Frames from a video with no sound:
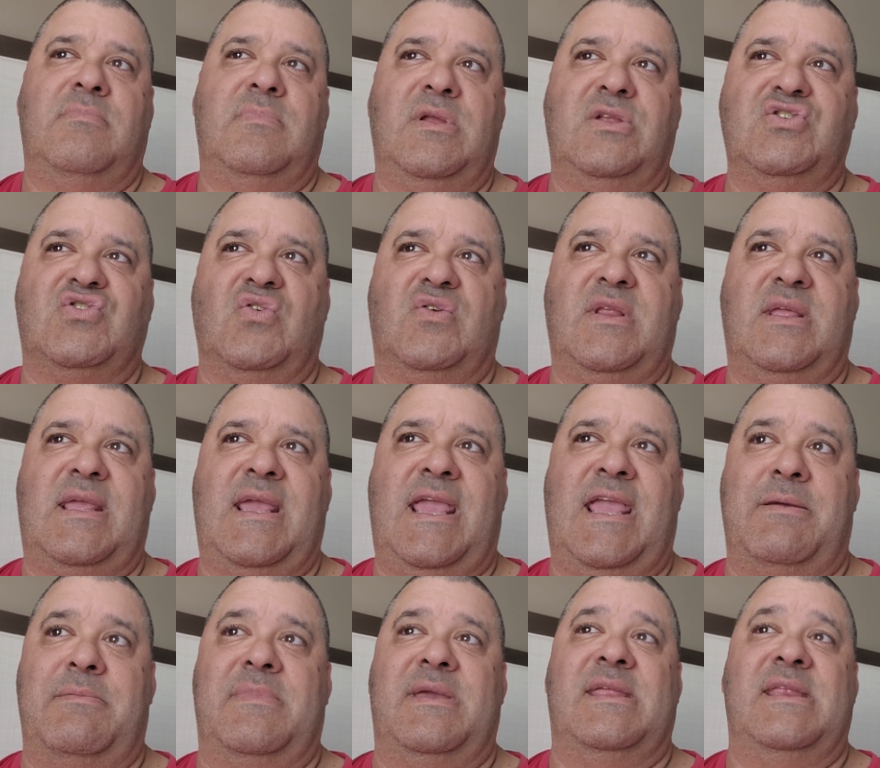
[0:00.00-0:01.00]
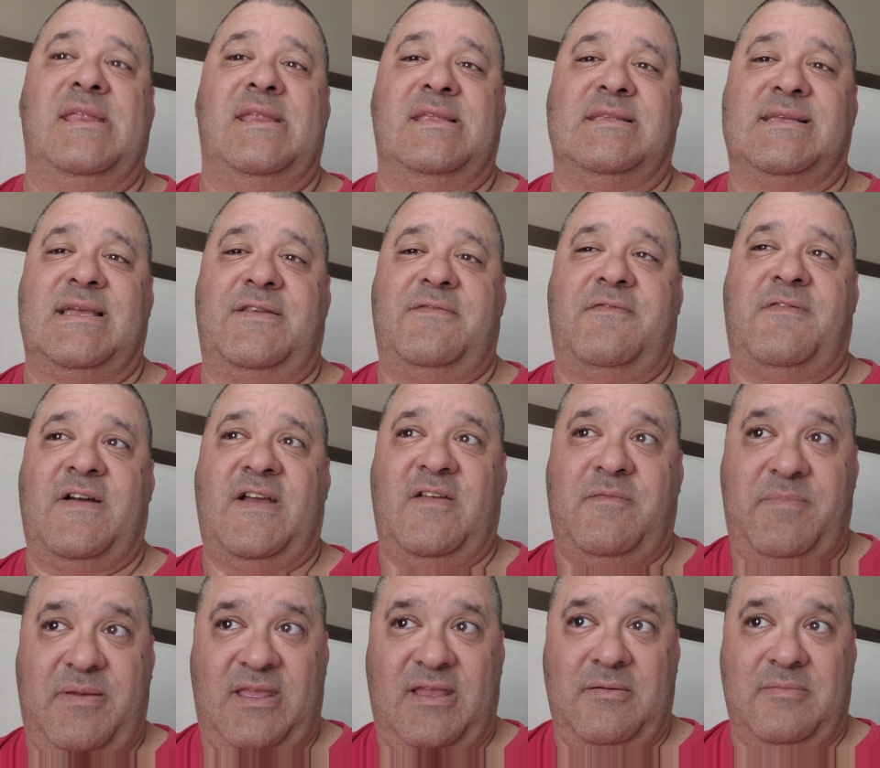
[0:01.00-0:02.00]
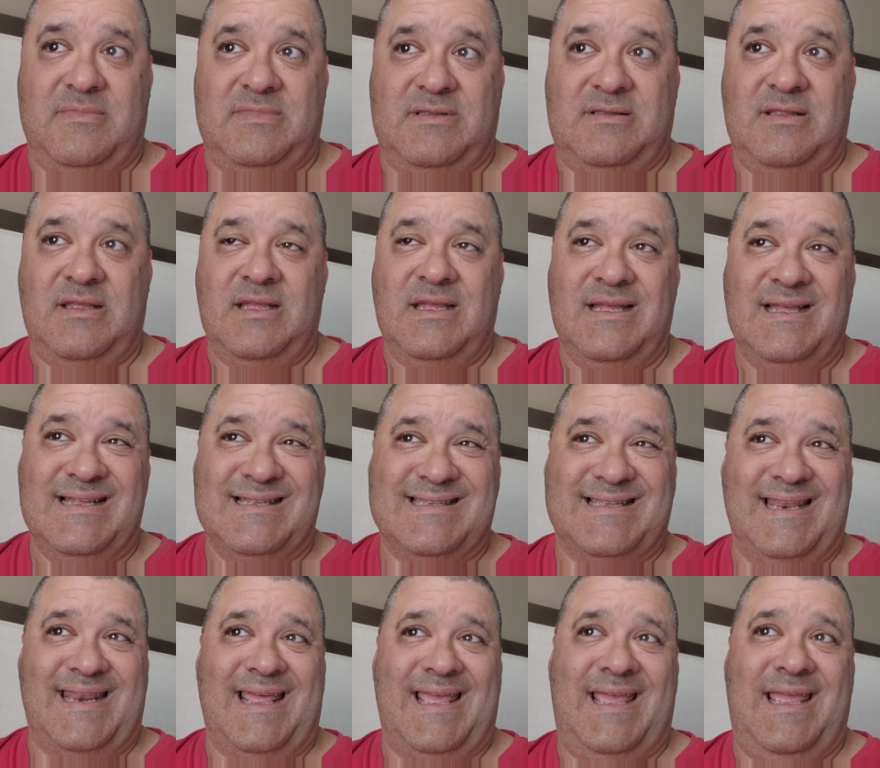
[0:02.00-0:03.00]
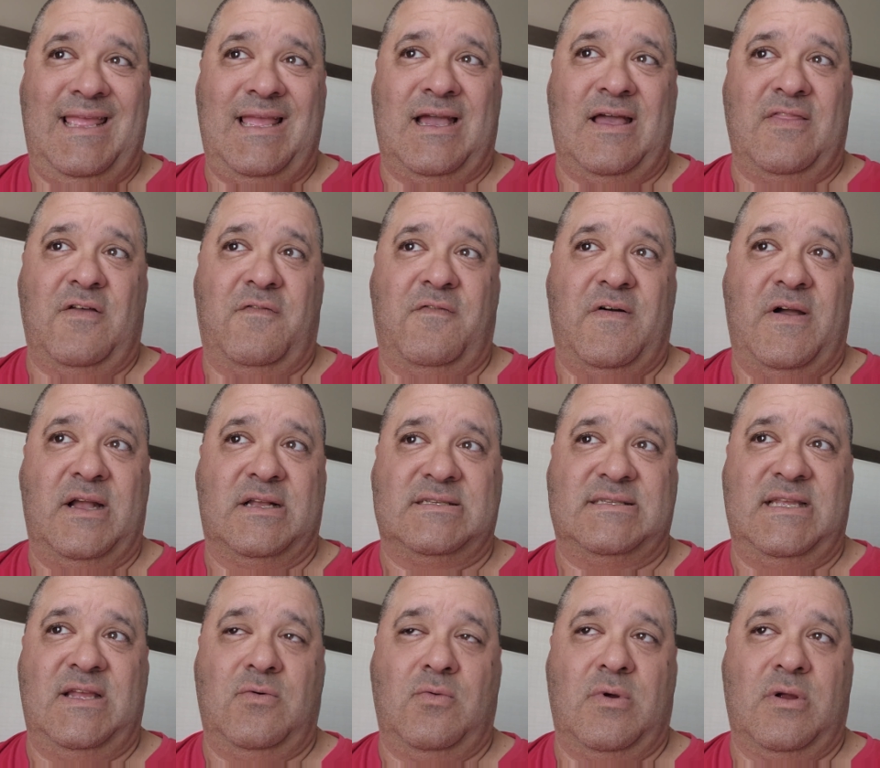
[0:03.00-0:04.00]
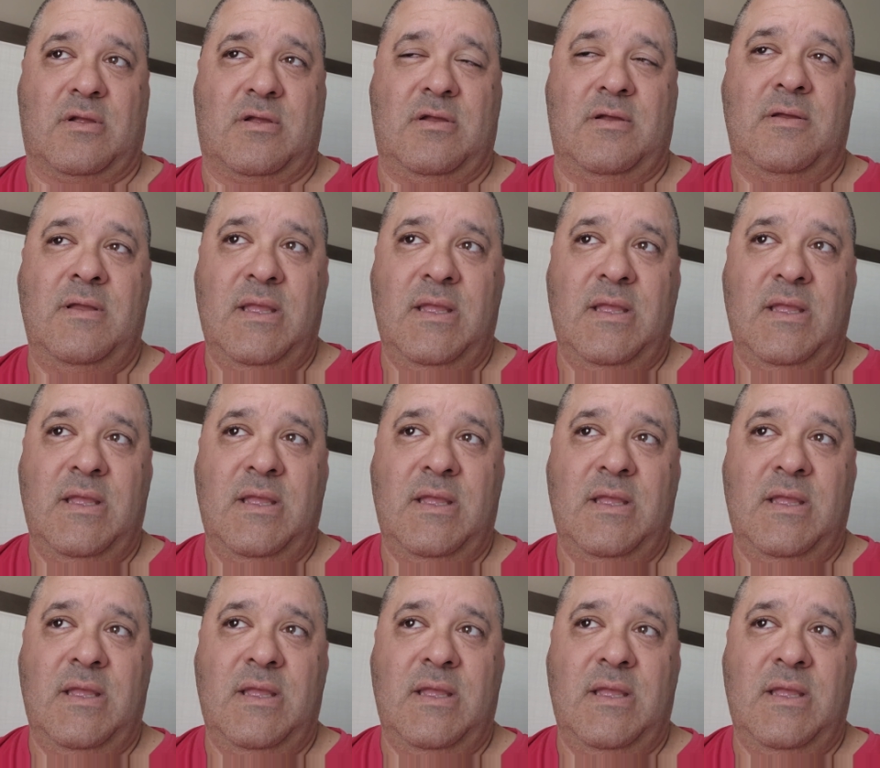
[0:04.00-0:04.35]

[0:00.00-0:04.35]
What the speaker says: Enjoy the game. It is at 5 p.m. today on the Fox Network.